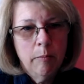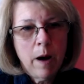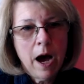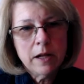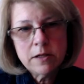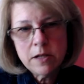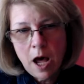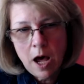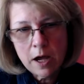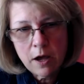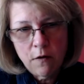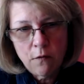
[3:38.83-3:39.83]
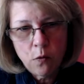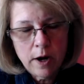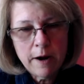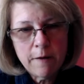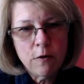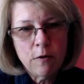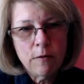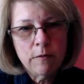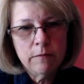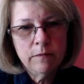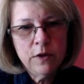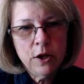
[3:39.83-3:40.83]
potluck of
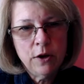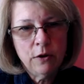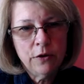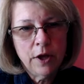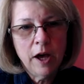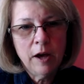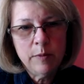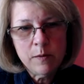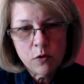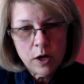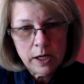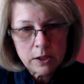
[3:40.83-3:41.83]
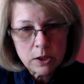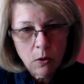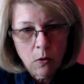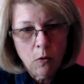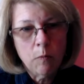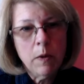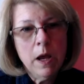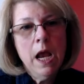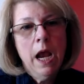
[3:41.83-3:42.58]
whatever the hubby brings home,